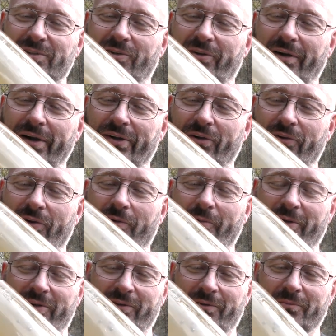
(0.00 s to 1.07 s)
or I don't know
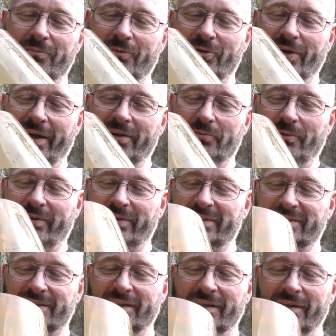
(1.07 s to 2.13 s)
what you would hunt with
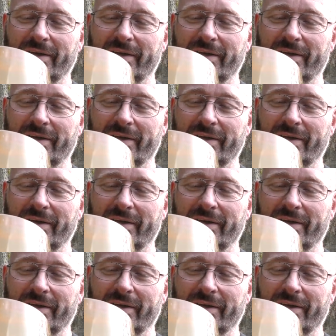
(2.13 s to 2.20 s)
this.